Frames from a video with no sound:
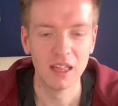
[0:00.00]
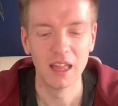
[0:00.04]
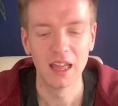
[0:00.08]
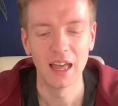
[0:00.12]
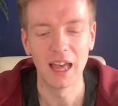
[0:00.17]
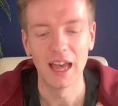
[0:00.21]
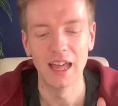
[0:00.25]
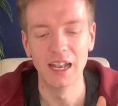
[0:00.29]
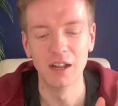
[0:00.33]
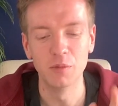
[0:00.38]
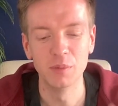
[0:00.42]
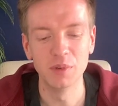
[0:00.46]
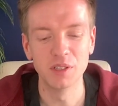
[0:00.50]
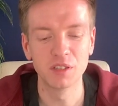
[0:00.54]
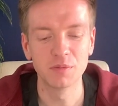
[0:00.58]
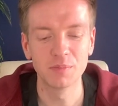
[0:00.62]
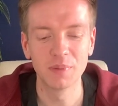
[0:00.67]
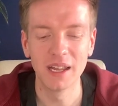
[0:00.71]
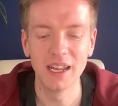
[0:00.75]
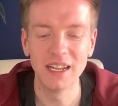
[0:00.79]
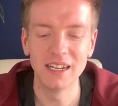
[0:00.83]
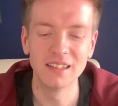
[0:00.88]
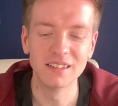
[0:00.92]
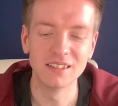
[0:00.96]
And it'll be
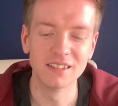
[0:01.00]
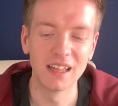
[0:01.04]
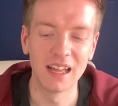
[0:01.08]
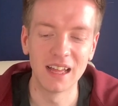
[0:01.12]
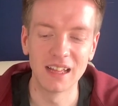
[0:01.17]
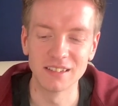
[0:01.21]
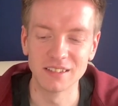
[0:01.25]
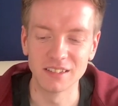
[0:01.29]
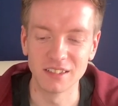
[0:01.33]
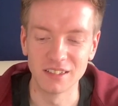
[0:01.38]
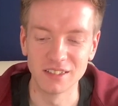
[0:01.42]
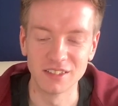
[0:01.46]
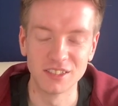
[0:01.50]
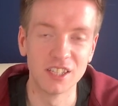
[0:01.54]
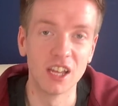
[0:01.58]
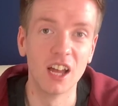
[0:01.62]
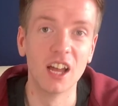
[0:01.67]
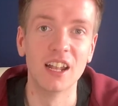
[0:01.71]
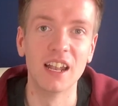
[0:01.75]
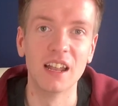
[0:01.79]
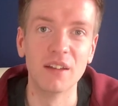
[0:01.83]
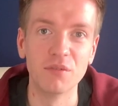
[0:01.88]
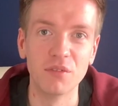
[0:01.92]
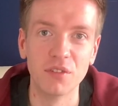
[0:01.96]
displayed as a
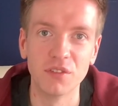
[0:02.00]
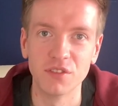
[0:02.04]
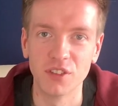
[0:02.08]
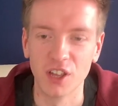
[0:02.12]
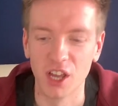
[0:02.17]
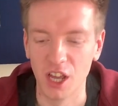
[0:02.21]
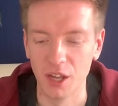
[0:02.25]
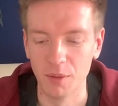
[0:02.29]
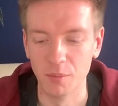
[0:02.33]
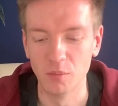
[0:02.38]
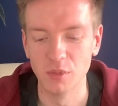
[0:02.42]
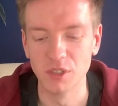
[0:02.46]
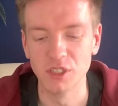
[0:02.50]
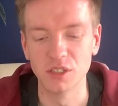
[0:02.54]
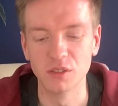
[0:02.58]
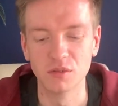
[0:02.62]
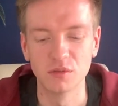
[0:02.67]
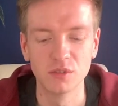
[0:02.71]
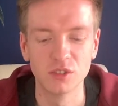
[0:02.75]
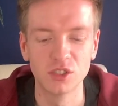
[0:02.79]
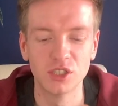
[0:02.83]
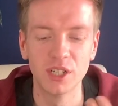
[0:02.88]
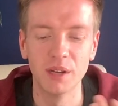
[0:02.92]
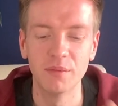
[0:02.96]
length of time, which is
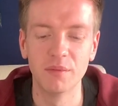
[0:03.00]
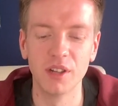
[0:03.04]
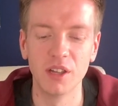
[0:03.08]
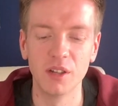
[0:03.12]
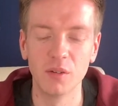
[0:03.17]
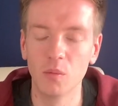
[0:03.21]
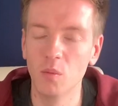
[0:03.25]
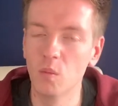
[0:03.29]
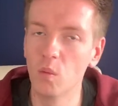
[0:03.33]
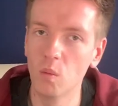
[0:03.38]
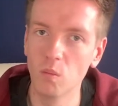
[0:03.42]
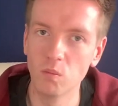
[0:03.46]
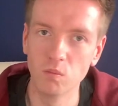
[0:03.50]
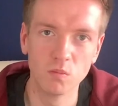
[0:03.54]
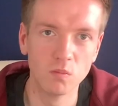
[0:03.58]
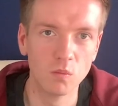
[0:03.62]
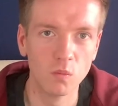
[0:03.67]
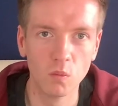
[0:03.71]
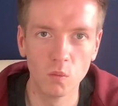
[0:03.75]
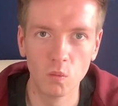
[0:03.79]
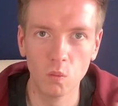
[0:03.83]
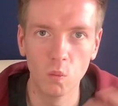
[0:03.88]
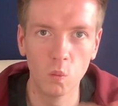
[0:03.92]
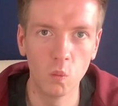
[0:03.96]
generally
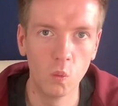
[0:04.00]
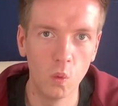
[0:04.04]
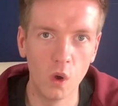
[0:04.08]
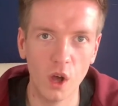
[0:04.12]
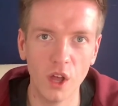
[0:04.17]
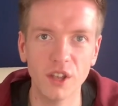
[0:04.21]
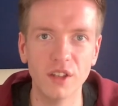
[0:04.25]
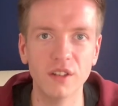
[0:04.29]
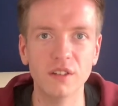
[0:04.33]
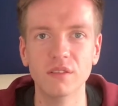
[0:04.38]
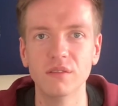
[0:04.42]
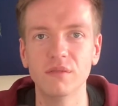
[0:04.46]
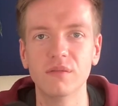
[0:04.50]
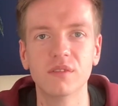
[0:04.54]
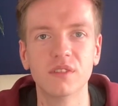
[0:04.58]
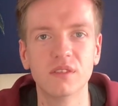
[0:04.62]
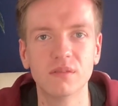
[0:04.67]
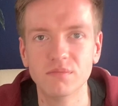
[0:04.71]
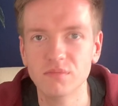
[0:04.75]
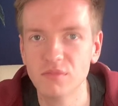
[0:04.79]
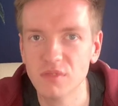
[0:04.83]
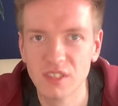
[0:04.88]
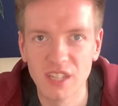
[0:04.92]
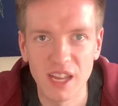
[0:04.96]

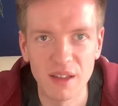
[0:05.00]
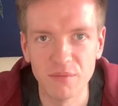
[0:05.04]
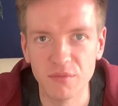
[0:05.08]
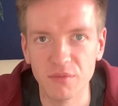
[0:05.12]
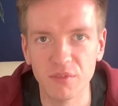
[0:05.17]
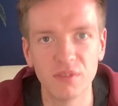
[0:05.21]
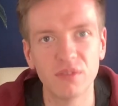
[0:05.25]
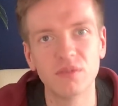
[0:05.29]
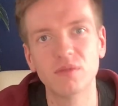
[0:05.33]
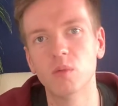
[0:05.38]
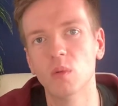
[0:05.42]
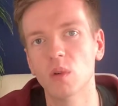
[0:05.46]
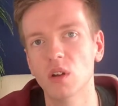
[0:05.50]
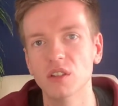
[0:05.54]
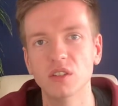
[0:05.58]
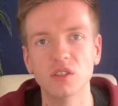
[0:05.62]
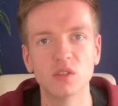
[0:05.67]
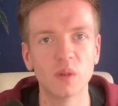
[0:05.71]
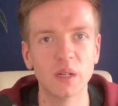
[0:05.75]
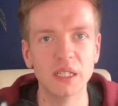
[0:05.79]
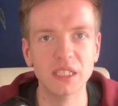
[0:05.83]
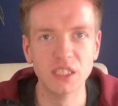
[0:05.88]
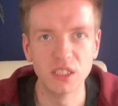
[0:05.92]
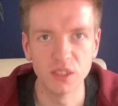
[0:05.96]
1/10,
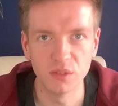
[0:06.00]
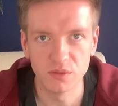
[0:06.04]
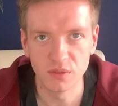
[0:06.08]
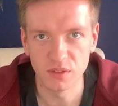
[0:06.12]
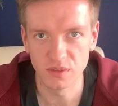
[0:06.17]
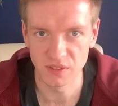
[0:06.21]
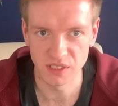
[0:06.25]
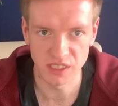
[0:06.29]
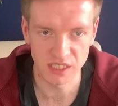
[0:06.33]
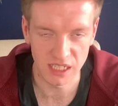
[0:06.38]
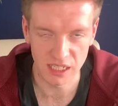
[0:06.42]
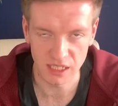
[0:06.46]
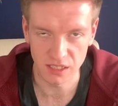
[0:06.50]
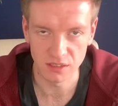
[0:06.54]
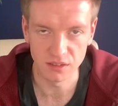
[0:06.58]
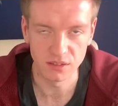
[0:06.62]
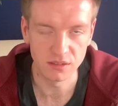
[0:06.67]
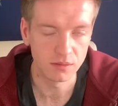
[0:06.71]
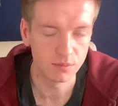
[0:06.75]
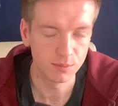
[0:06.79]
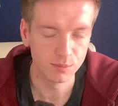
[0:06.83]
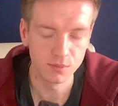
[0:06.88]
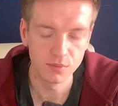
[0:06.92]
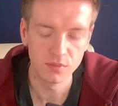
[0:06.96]
1/20 of a second,
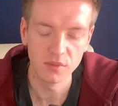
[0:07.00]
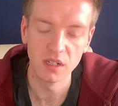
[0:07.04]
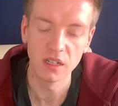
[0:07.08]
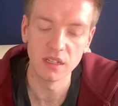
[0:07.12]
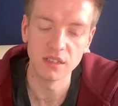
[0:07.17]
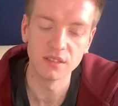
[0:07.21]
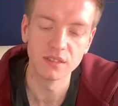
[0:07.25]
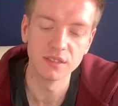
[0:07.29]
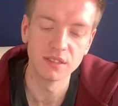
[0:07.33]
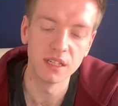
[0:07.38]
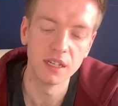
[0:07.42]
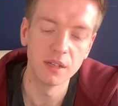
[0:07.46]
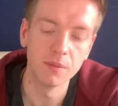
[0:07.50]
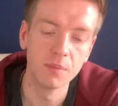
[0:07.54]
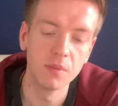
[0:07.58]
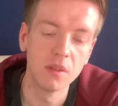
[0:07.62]
let's say.